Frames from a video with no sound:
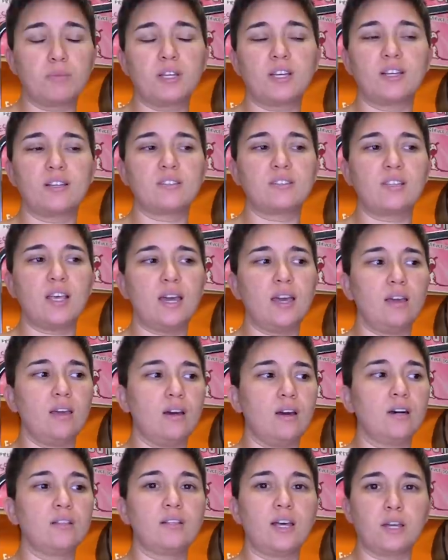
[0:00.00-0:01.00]
because
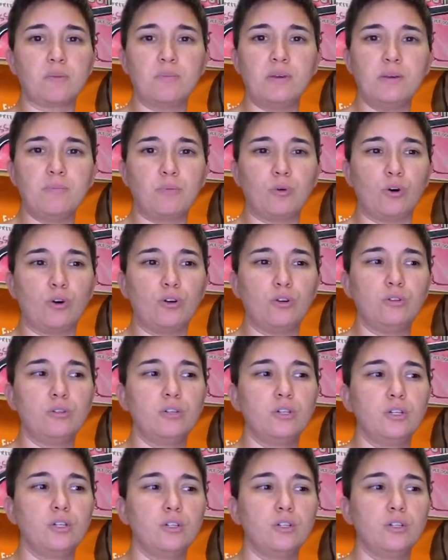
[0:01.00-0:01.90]
they, unlike people,